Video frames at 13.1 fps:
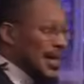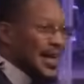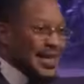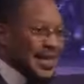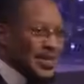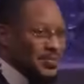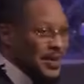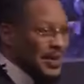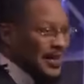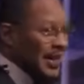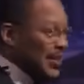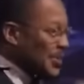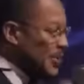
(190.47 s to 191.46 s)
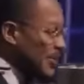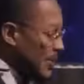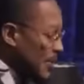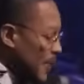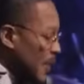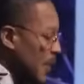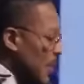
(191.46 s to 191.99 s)
Ghana's been there too,
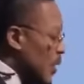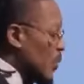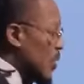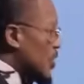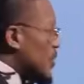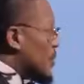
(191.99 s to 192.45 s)
when you